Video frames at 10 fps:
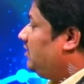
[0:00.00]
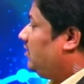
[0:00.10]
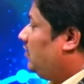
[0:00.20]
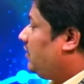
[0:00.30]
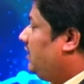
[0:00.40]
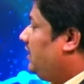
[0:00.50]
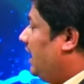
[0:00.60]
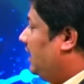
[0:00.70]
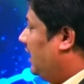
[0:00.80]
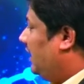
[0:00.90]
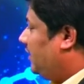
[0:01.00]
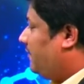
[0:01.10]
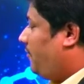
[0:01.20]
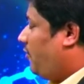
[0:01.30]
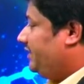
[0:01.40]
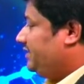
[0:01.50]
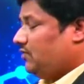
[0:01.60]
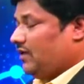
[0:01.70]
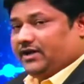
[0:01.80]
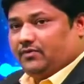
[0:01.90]
Okay, highlighter points,
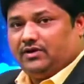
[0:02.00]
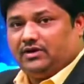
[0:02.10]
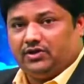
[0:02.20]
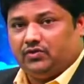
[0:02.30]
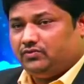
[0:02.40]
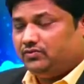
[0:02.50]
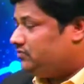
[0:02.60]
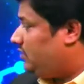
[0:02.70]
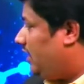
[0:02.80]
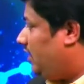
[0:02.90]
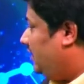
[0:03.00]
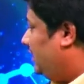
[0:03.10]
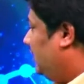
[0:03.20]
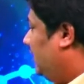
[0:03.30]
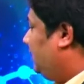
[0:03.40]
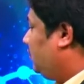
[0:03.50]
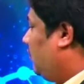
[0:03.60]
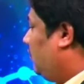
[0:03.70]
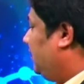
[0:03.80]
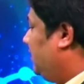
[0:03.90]
whatever you have underlined
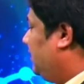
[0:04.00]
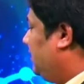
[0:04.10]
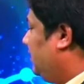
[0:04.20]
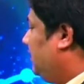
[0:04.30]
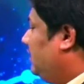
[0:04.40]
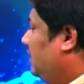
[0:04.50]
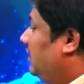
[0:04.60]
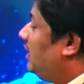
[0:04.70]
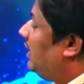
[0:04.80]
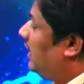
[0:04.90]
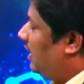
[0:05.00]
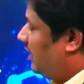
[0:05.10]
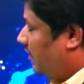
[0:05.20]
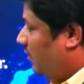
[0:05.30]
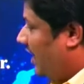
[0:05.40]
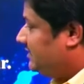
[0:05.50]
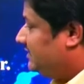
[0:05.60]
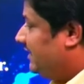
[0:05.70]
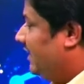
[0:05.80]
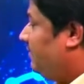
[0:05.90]
throughout the year, revise
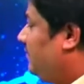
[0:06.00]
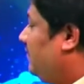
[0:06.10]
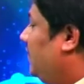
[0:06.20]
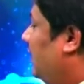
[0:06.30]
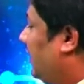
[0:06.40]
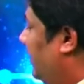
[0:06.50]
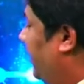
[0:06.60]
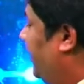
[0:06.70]
them, read